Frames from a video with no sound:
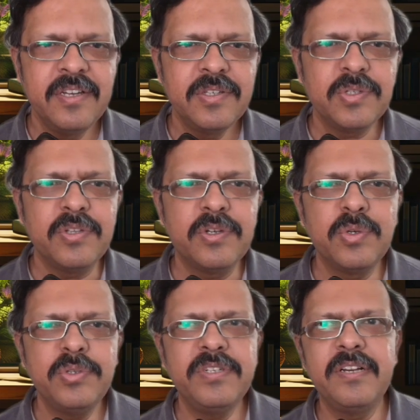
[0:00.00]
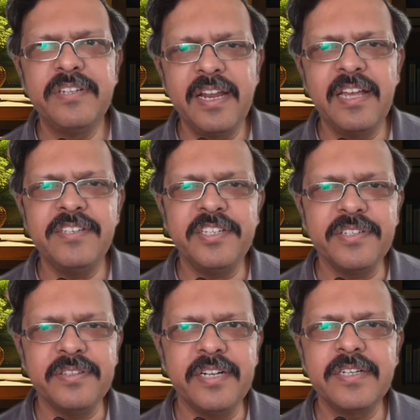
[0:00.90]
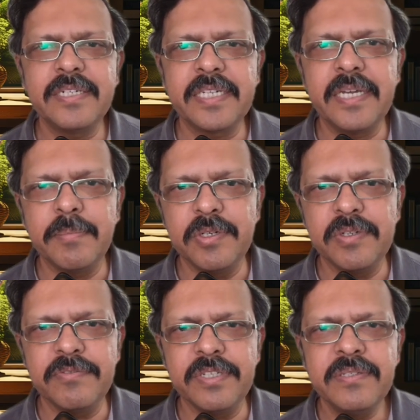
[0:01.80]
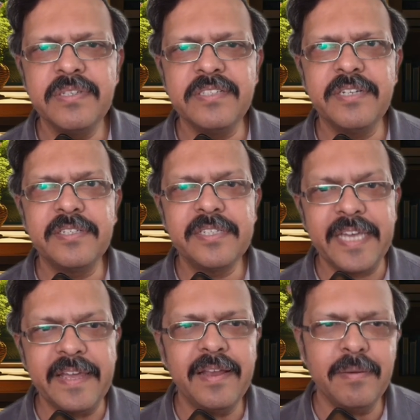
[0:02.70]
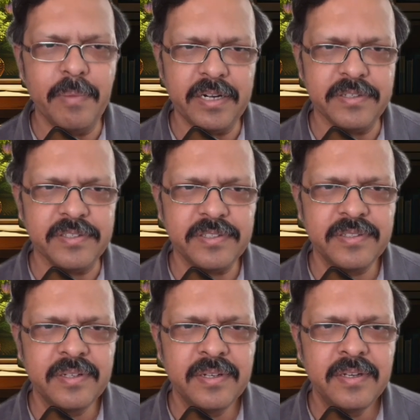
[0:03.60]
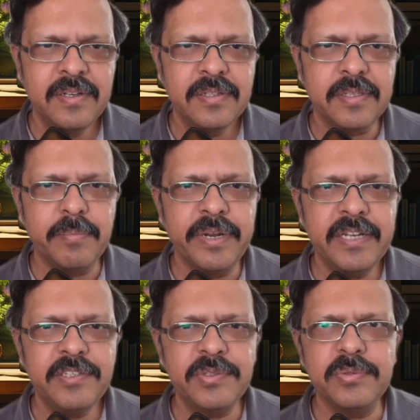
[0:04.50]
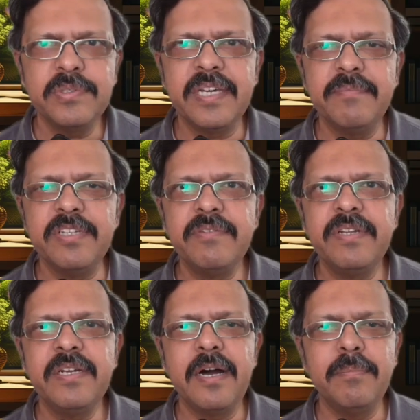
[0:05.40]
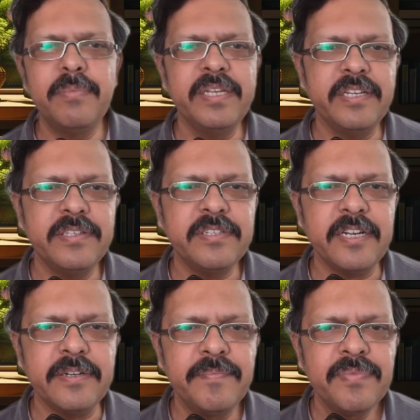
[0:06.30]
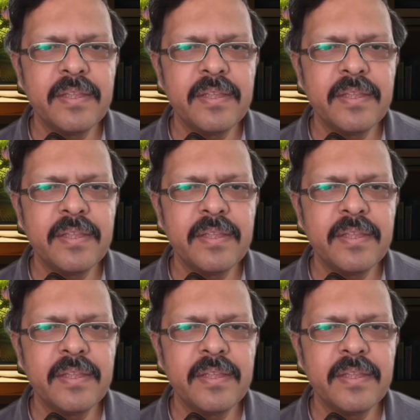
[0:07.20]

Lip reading: So the crucial realization that came out of this is that scale matters. The breakthrough came with a very humbling insight.